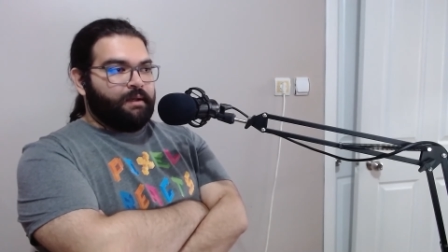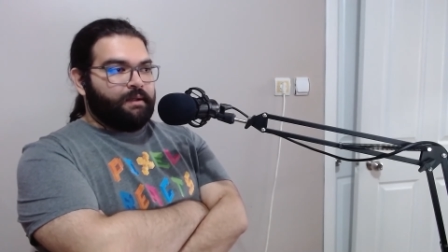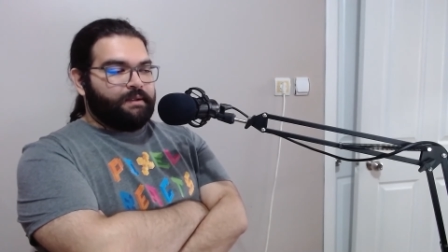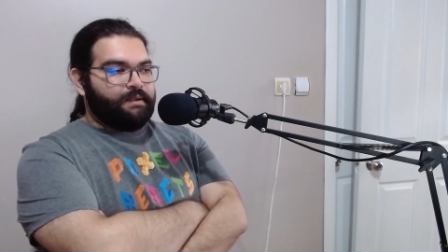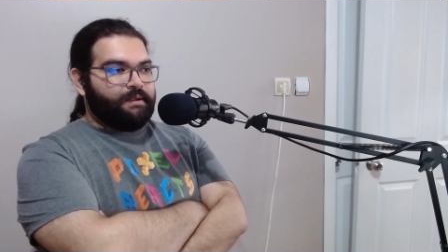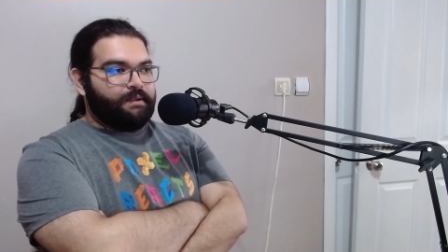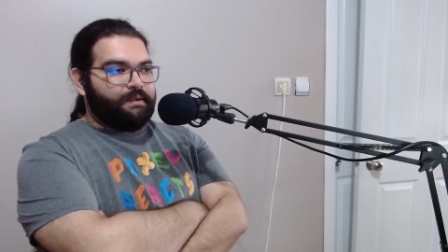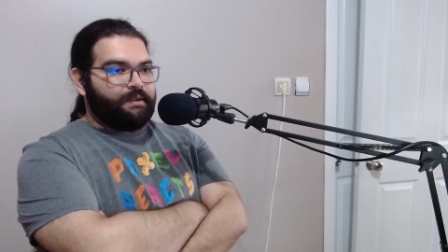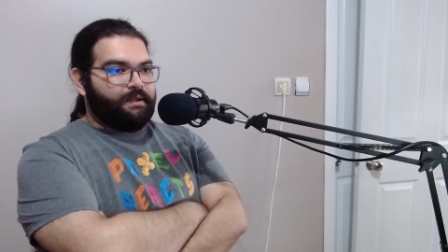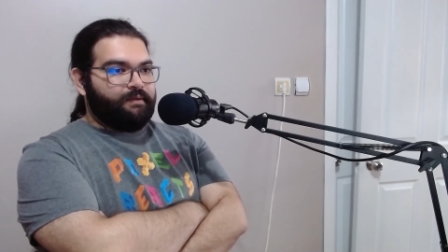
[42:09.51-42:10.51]
Uh,
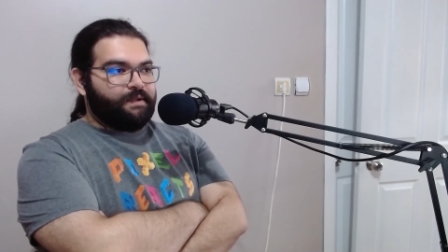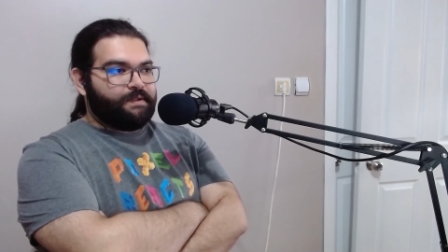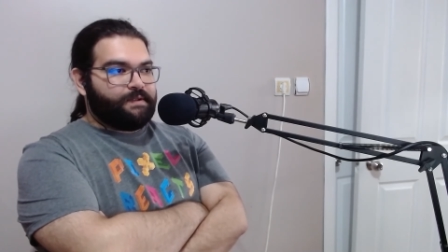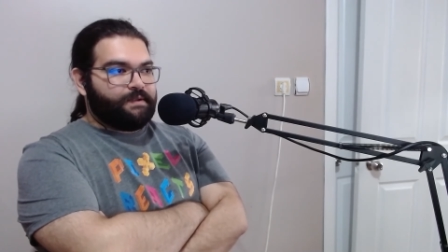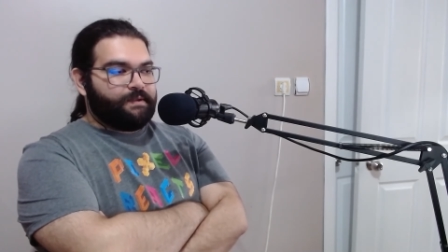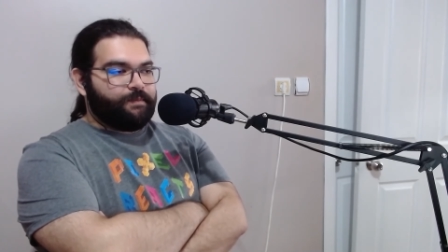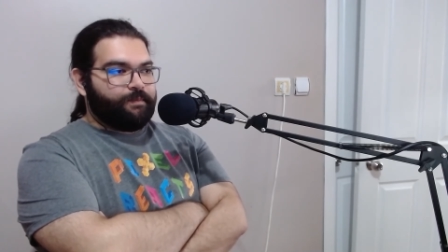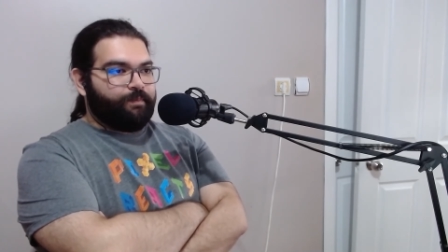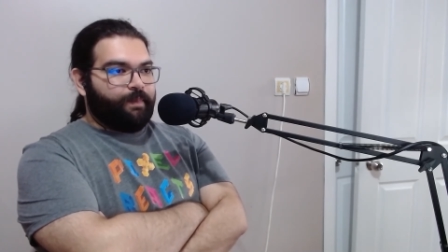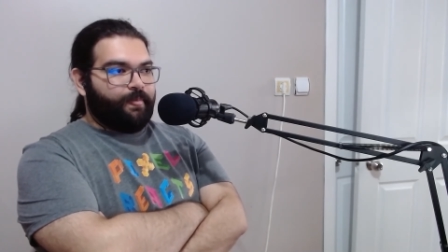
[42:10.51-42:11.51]
he was
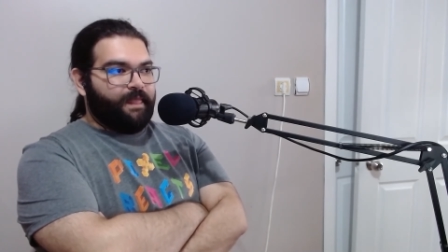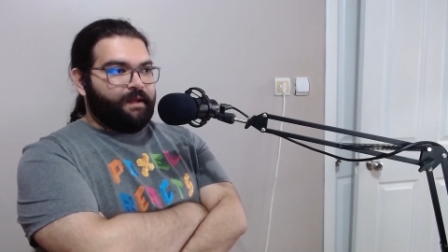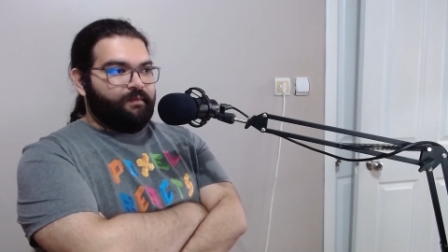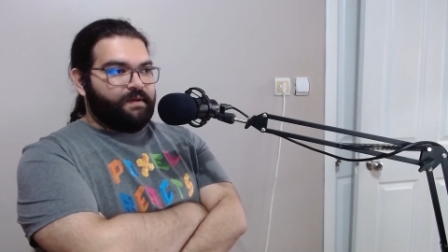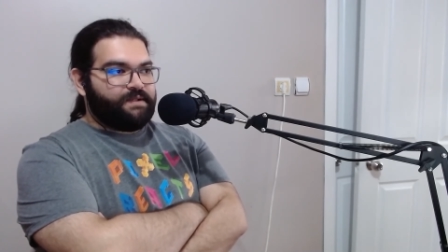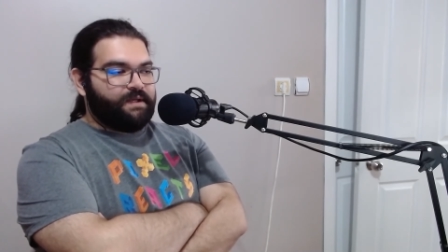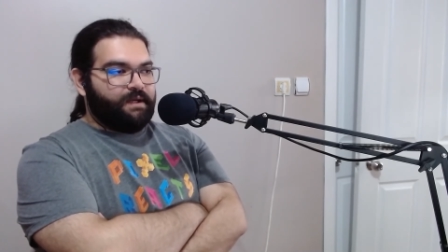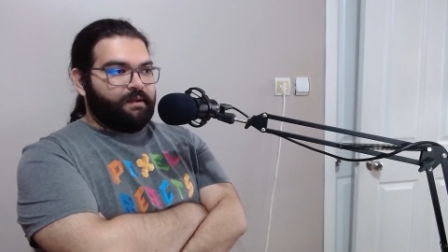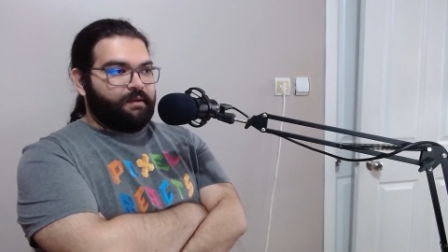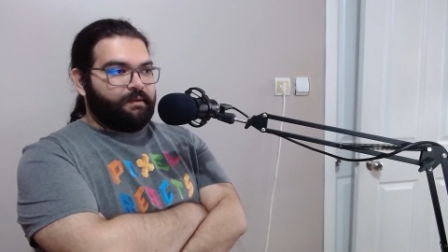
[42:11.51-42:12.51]

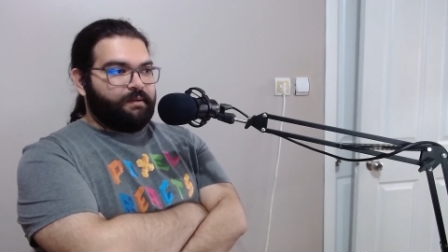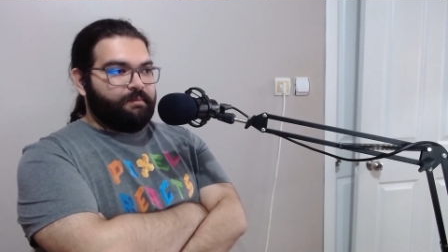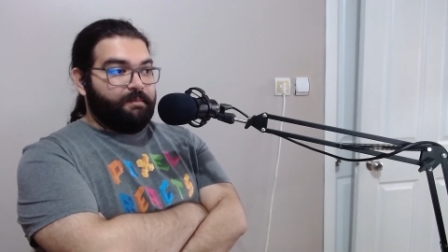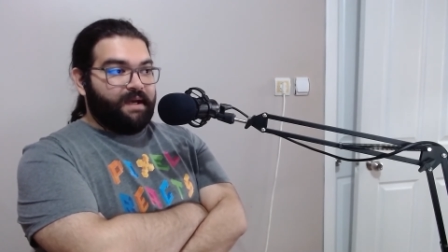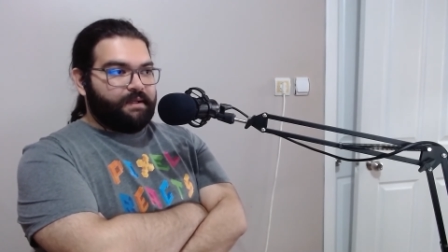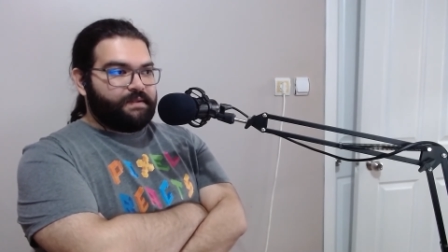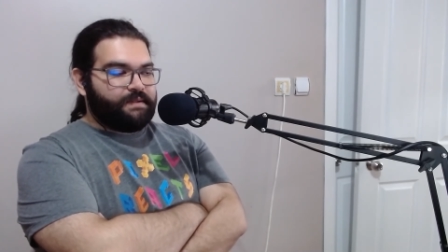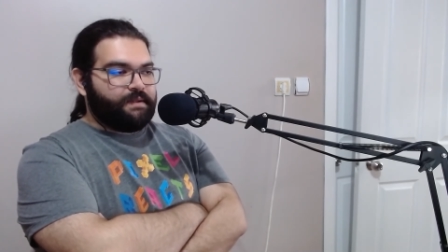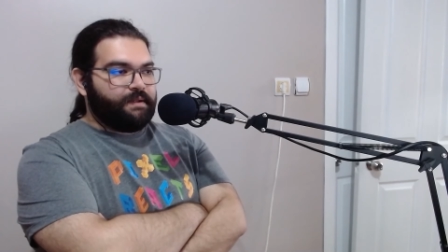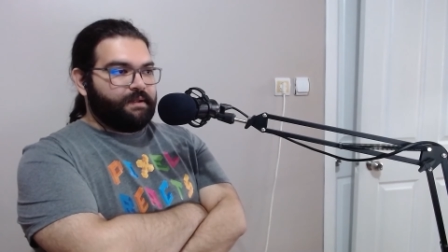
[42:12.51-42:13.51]
investigating the Mads's